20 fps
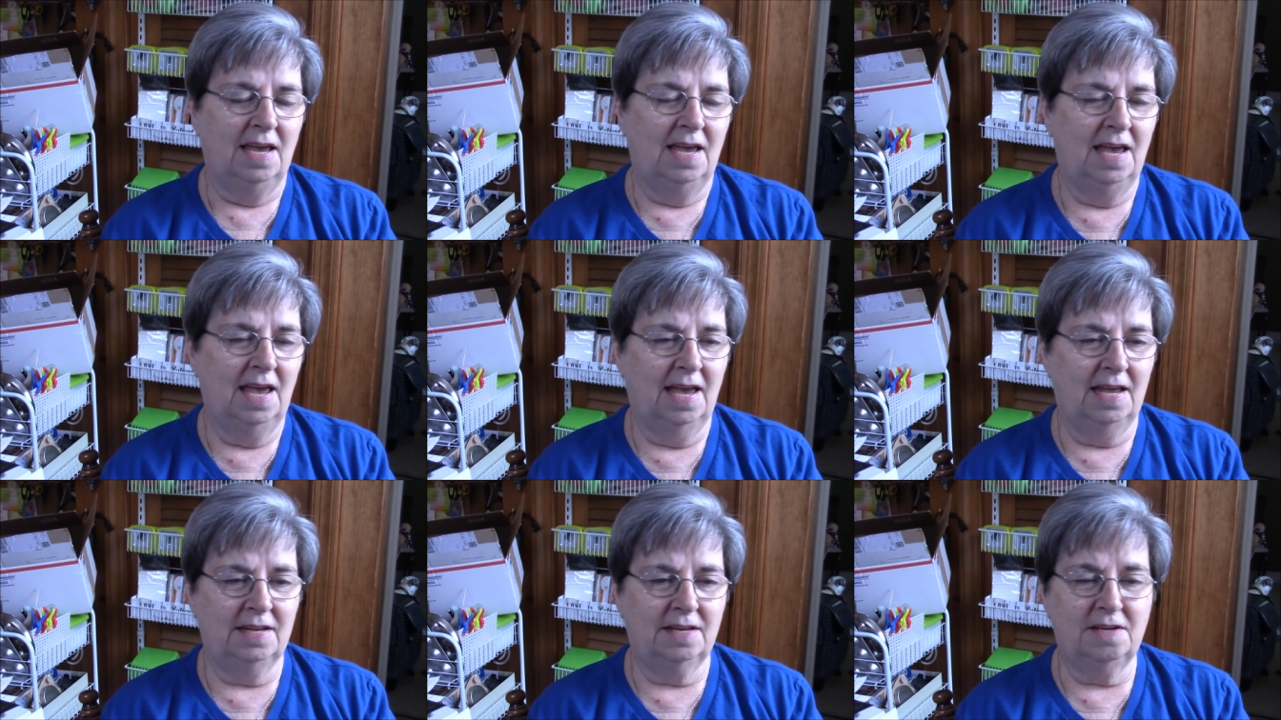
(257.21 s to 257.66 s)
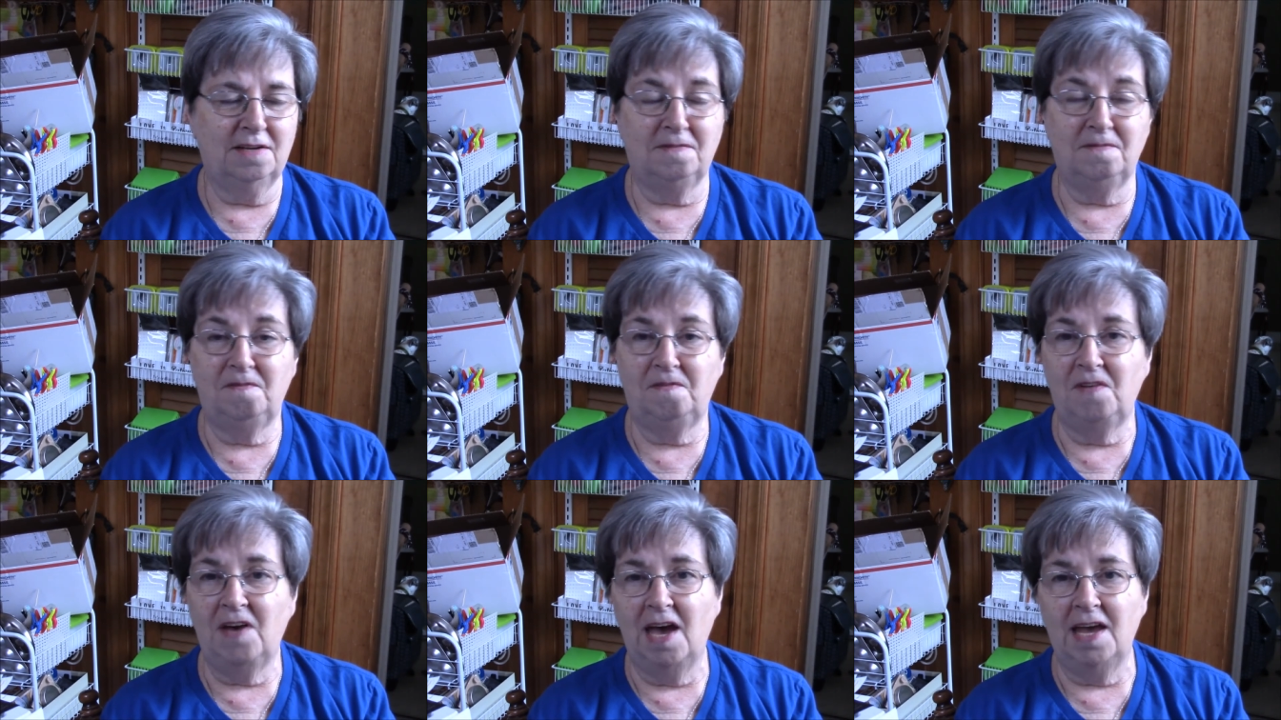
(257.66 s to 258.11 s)
and
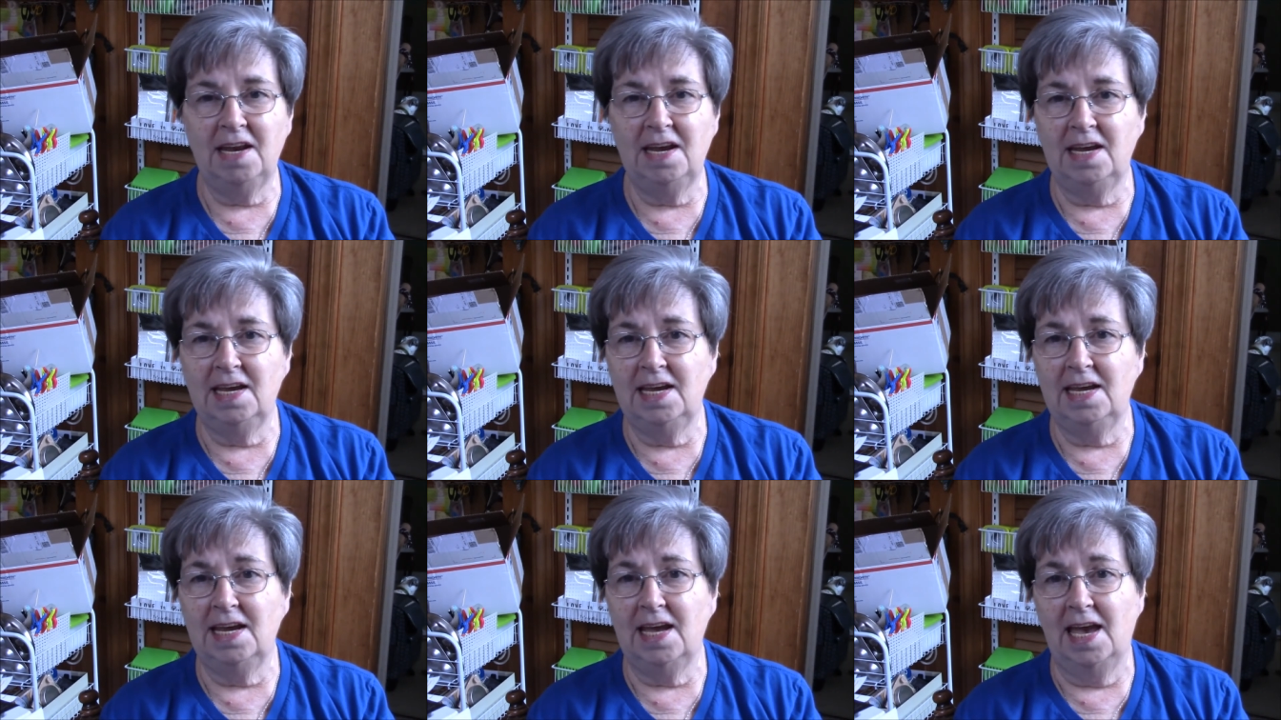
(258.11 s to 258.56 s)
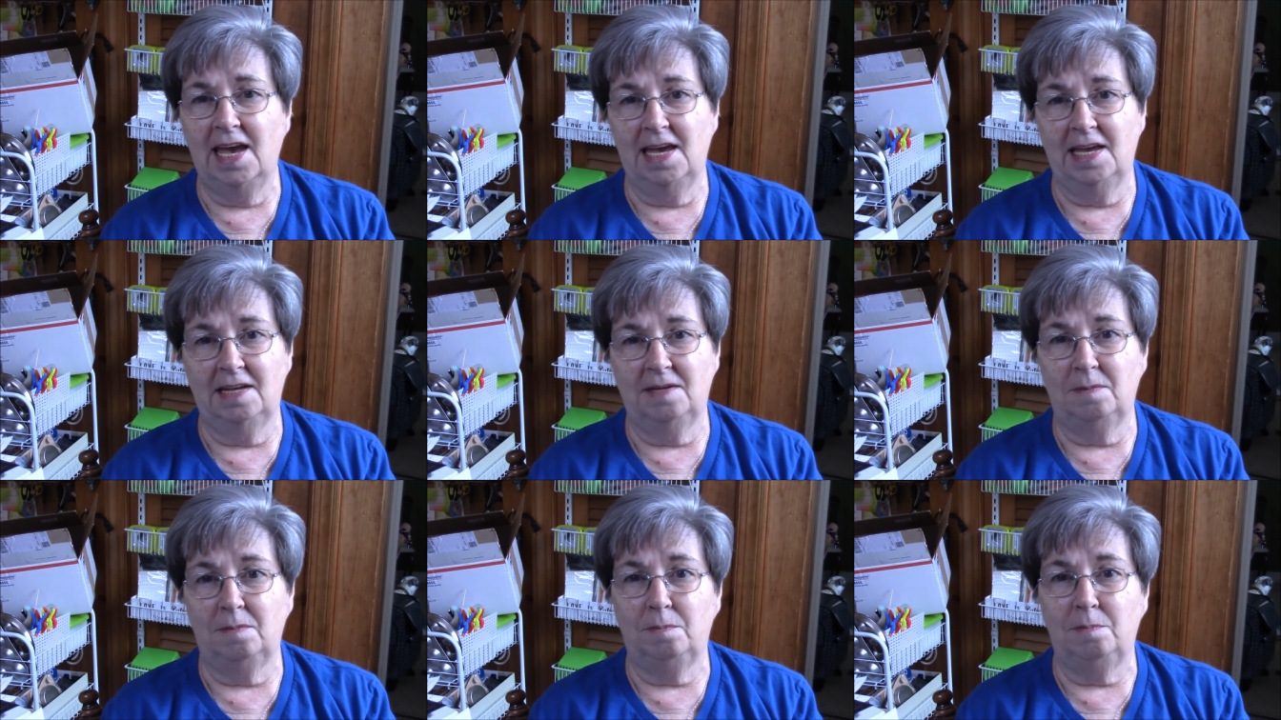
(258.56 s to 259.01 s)
confetti
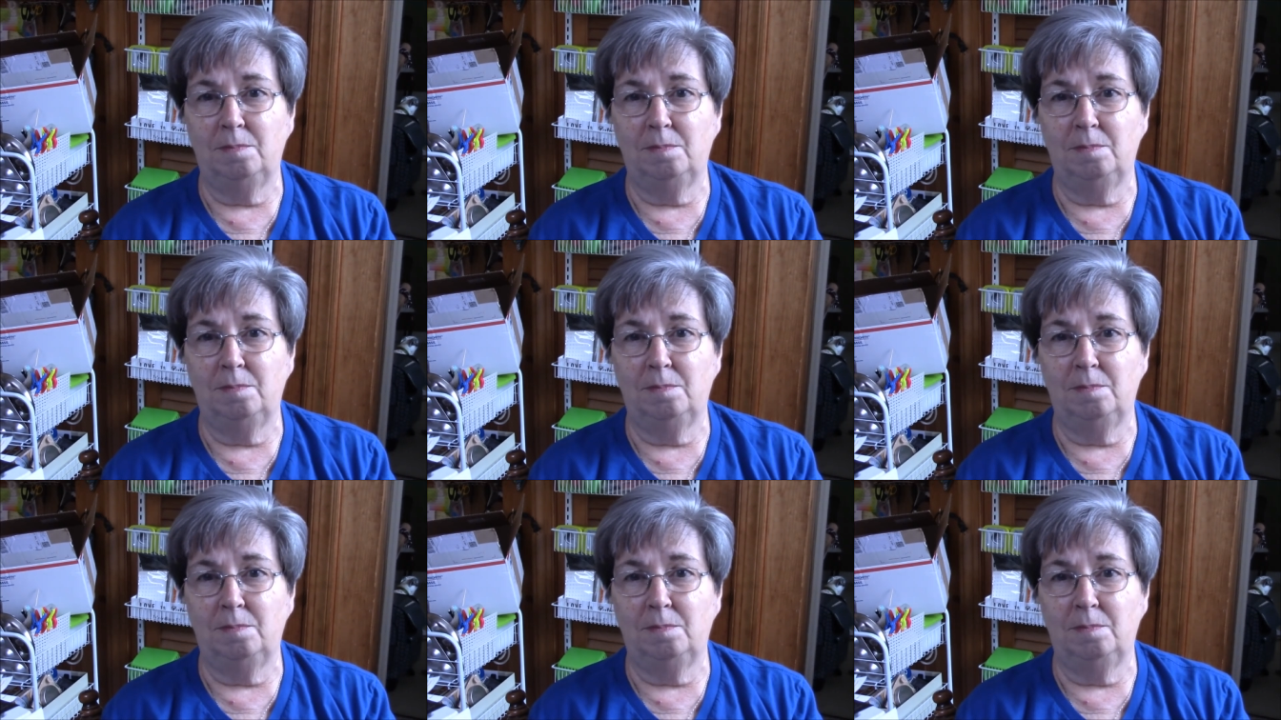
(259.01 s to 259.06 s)
and